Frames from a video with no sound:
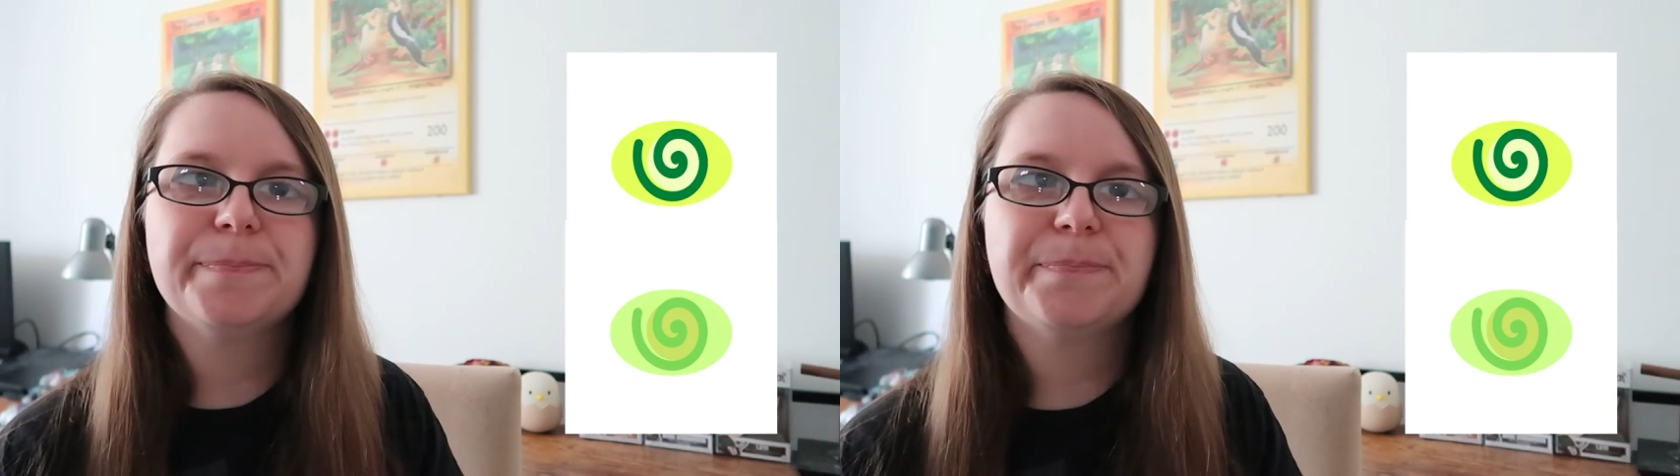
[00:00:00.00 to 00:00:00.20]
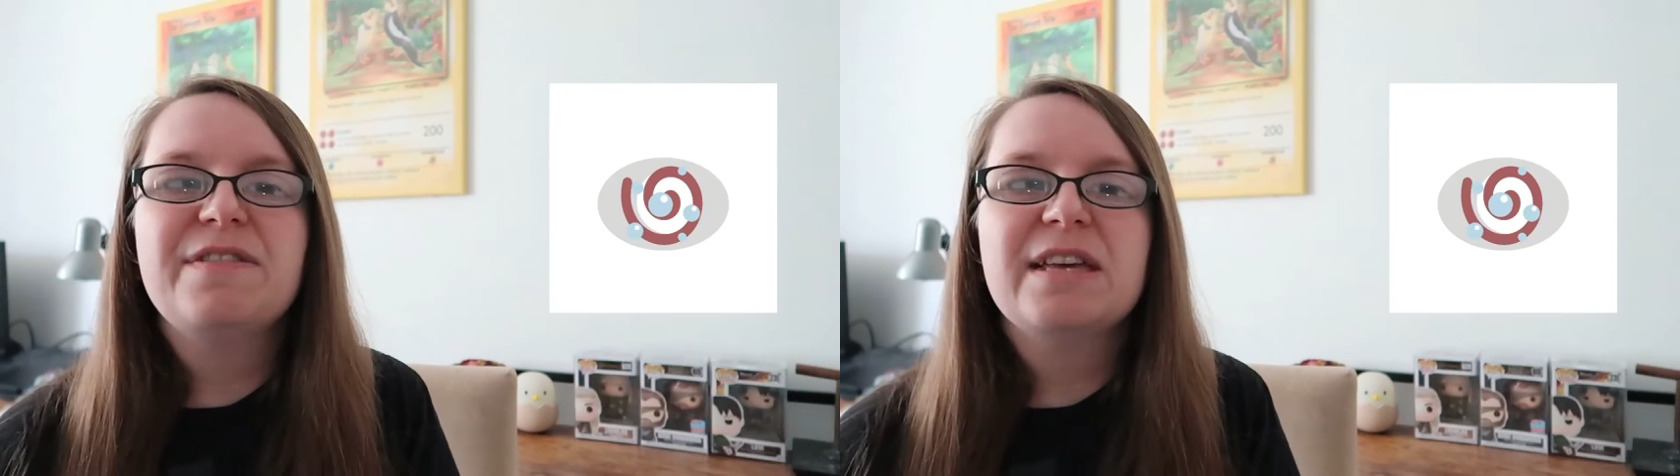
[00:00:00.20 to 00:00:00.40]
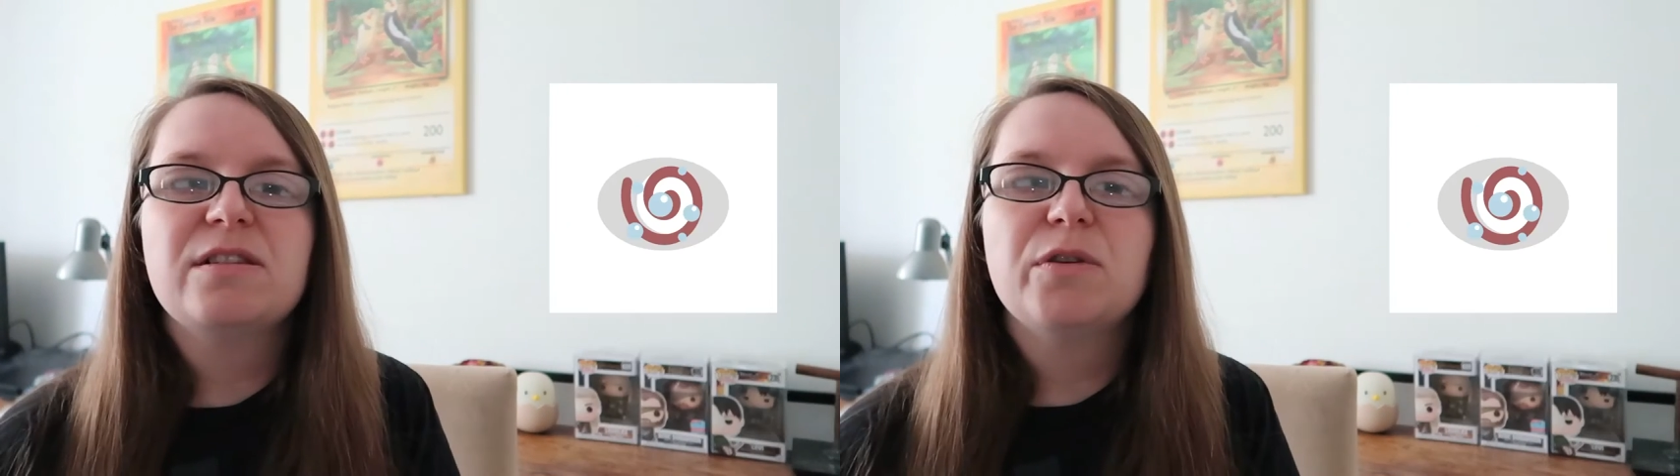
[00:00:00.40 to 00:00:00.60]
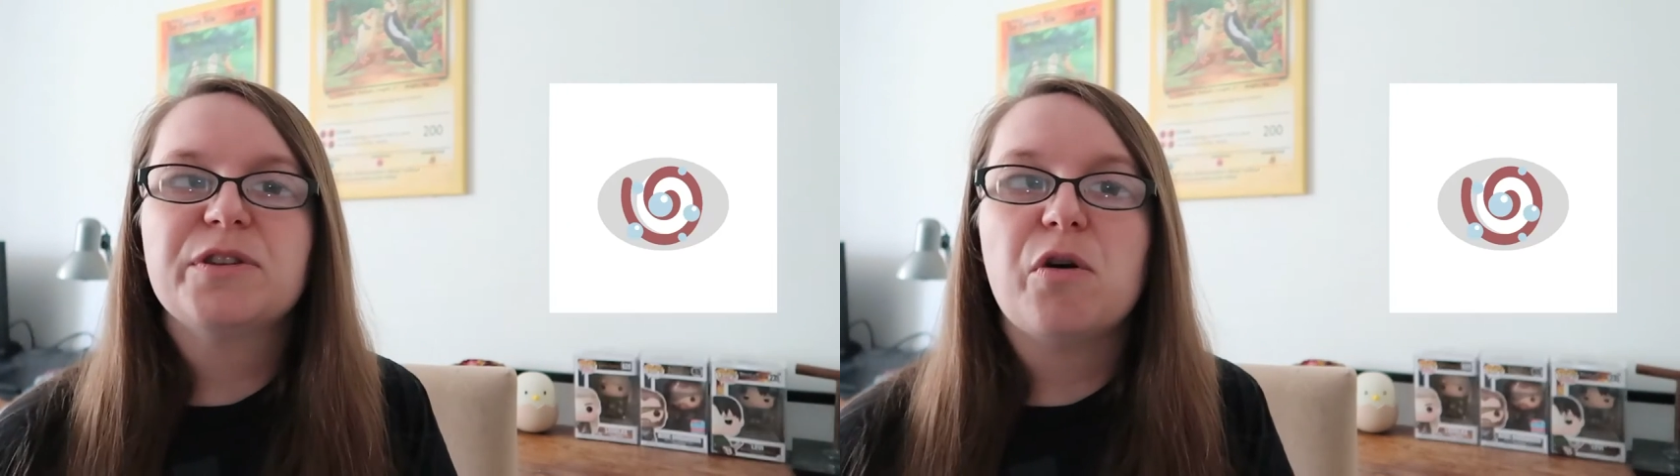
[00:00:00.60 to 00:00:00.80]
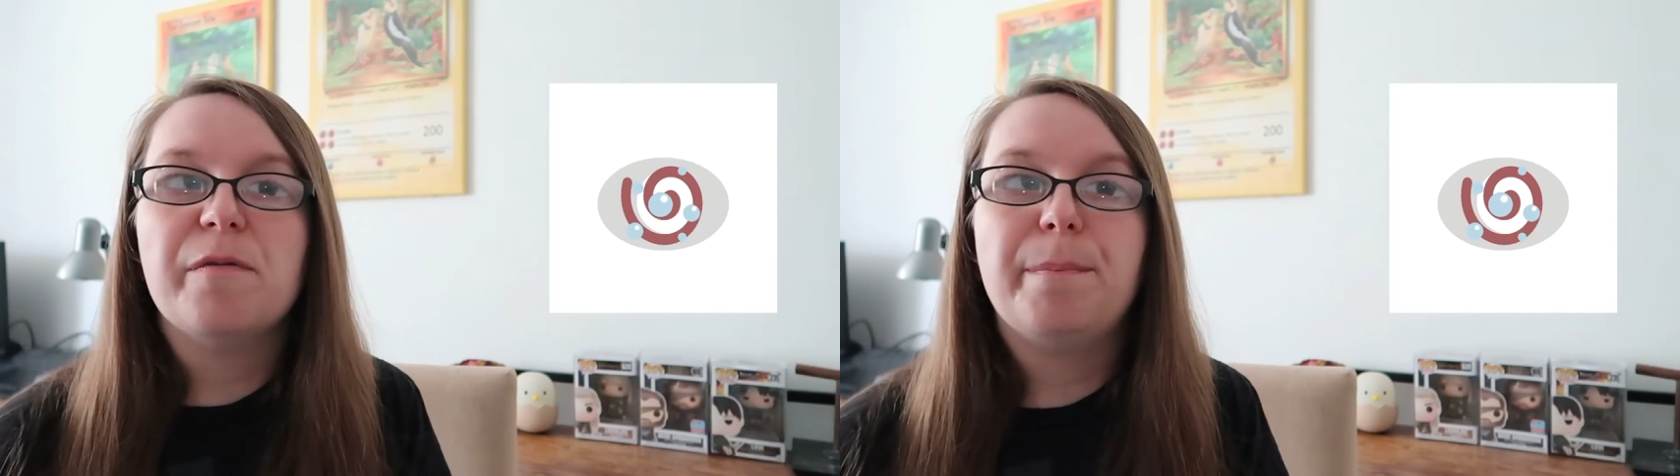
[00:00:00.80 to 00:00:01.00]
If there's
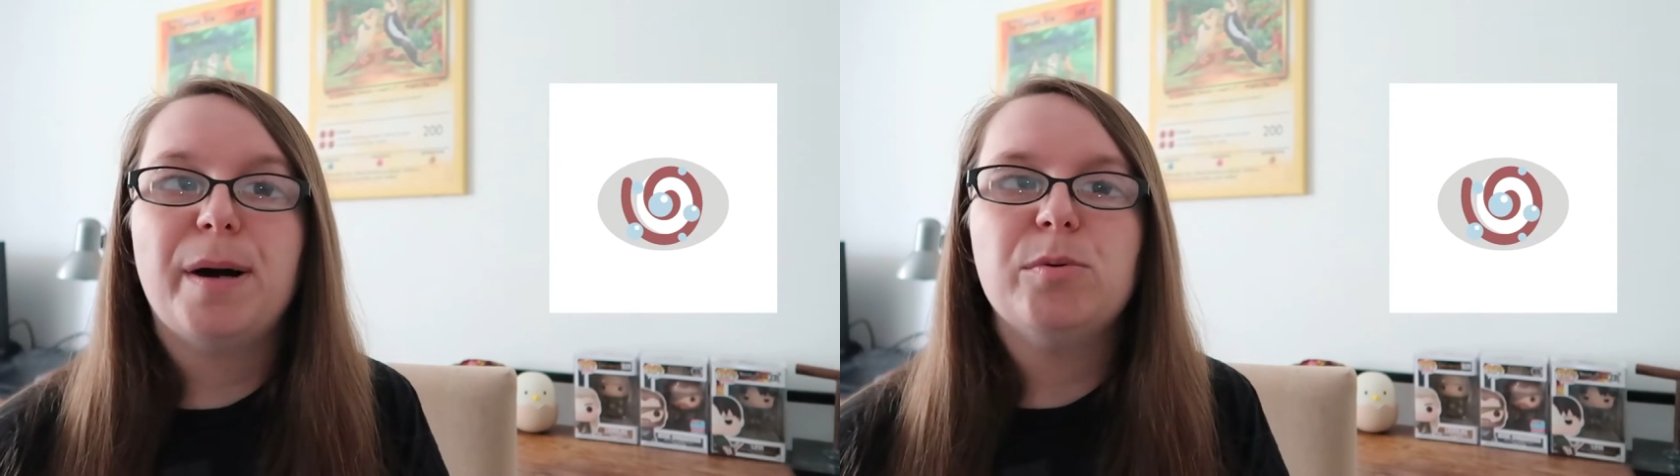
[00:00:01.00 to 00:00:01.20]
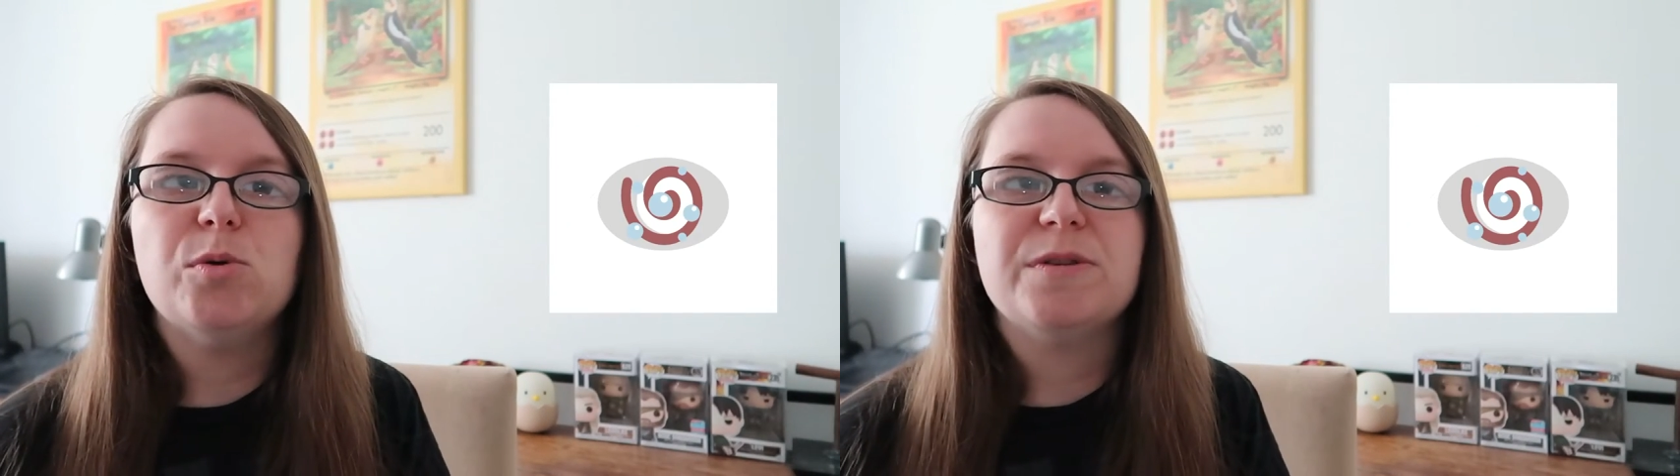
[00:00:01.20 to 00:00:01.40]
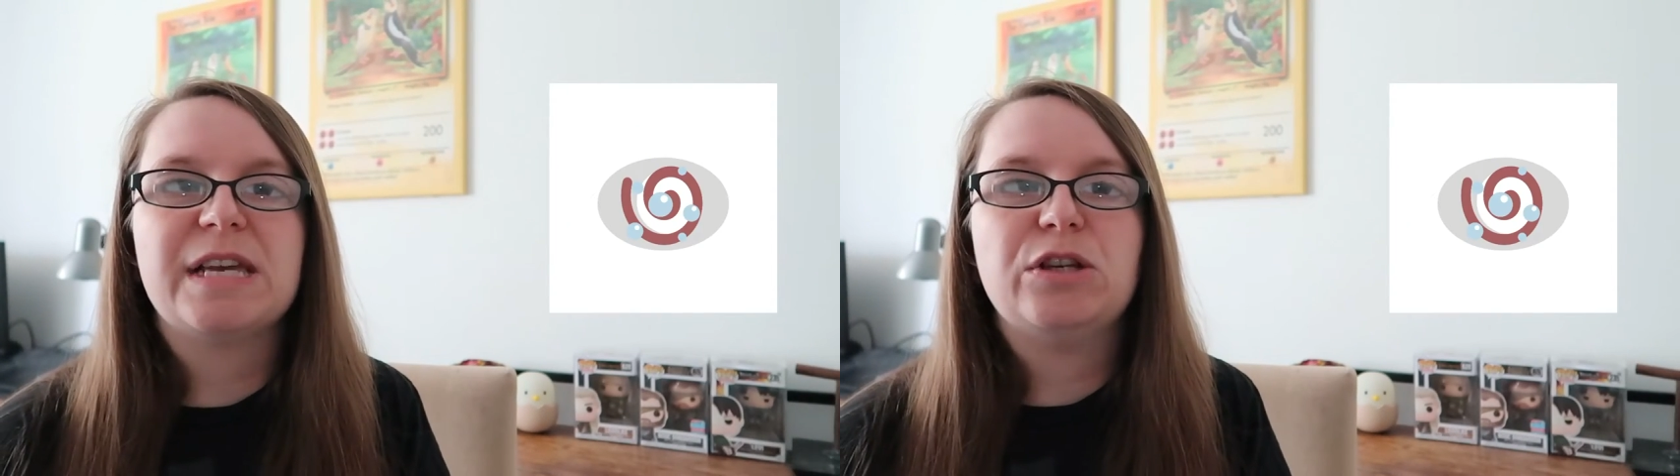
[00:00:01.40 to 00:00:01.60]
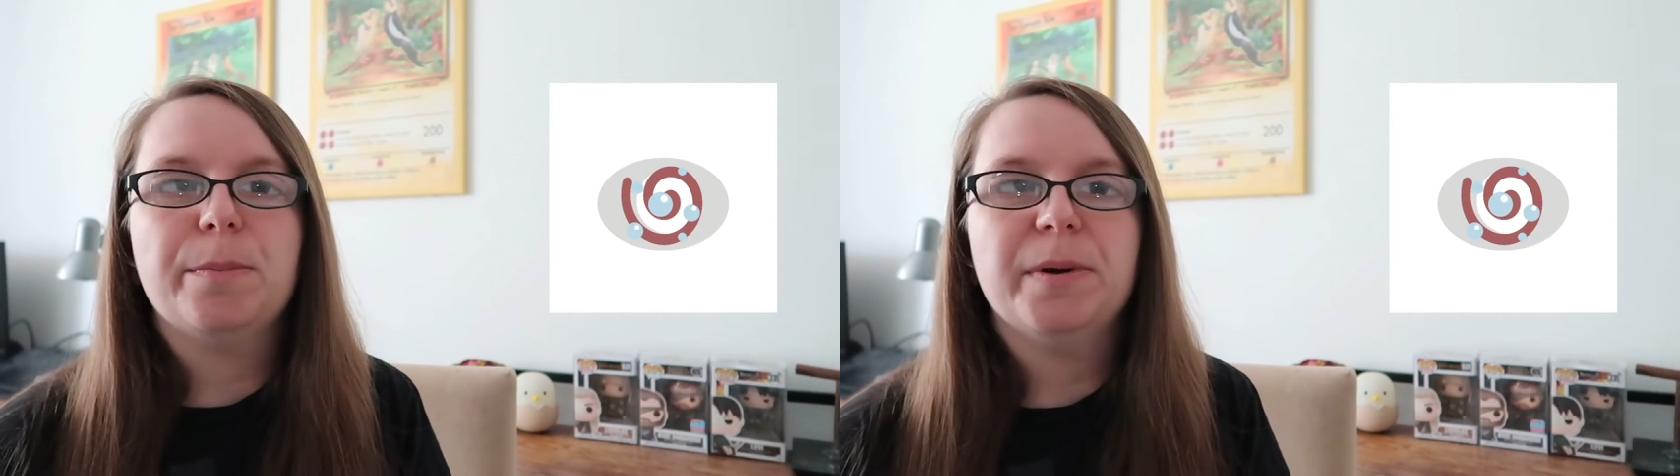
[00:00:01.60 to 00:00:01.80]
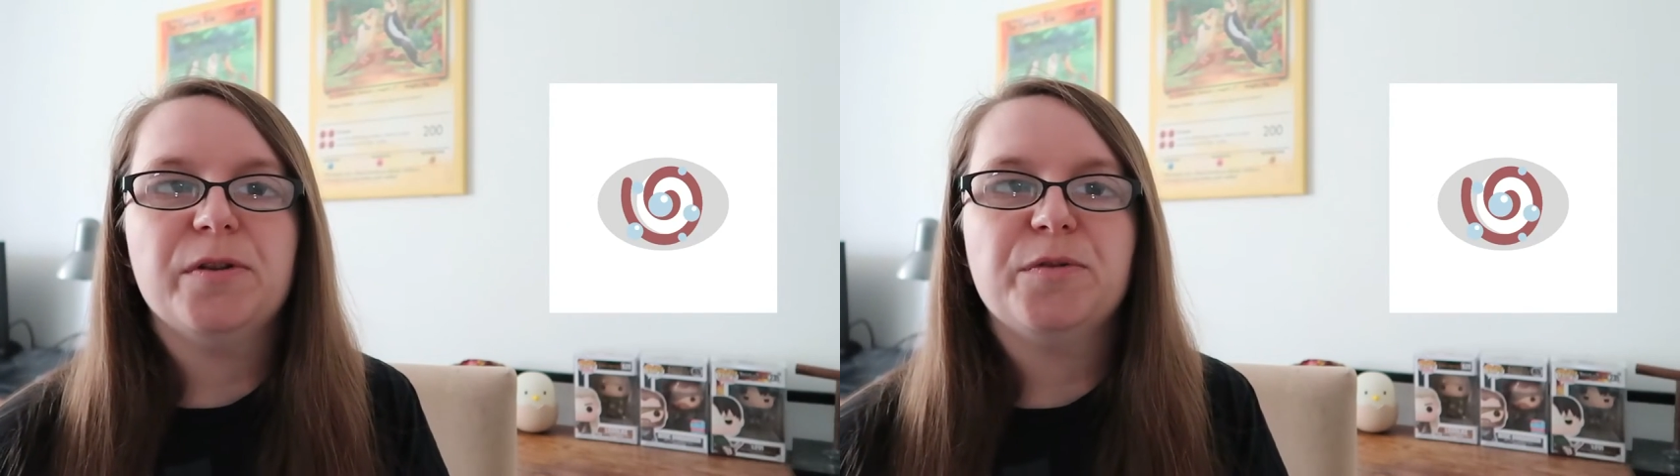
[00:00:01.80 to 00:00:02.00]
lots of bubbles in
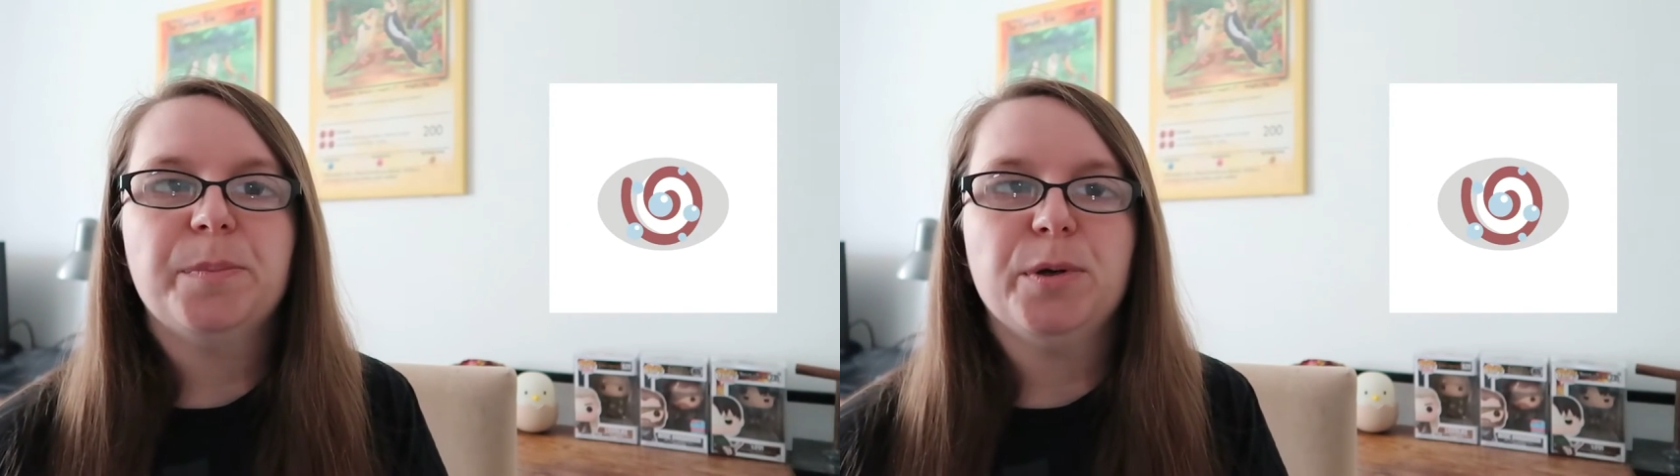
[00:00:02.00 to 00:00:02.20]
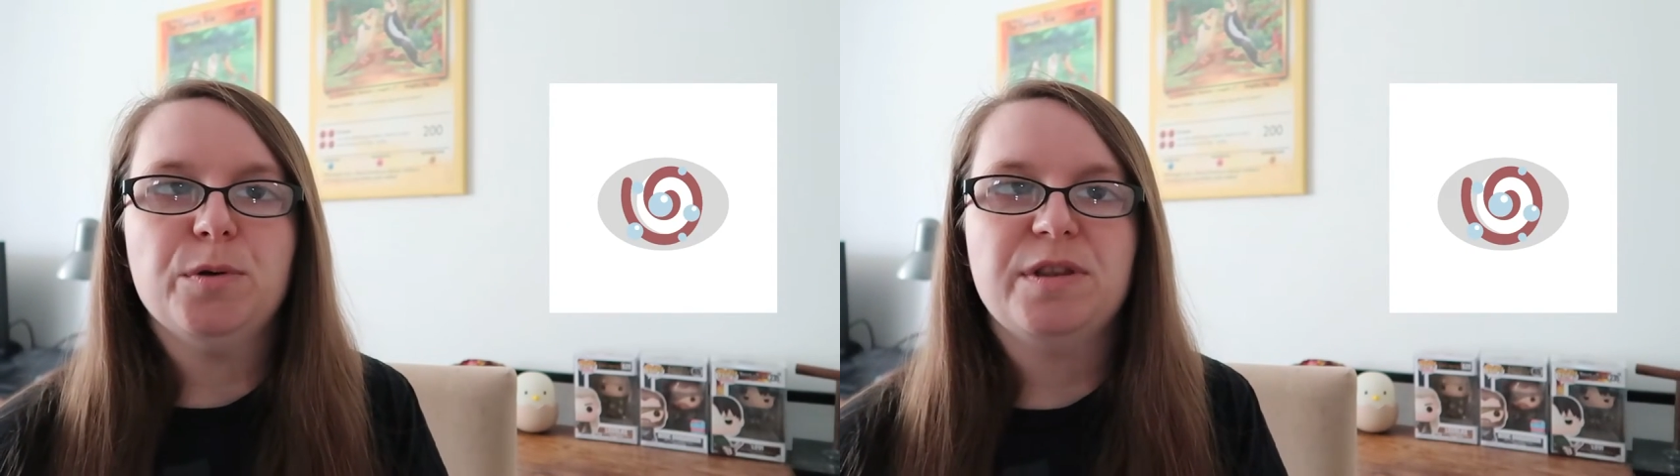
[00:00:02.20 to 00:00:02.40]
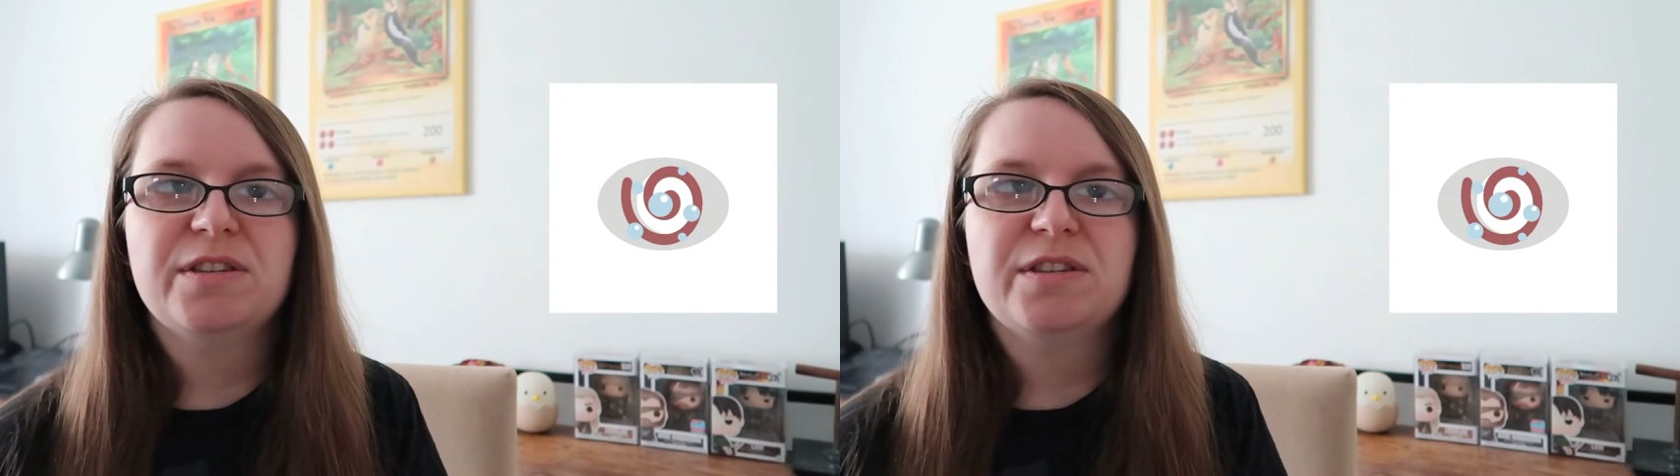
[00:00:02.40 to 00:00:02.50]
your bird's poo,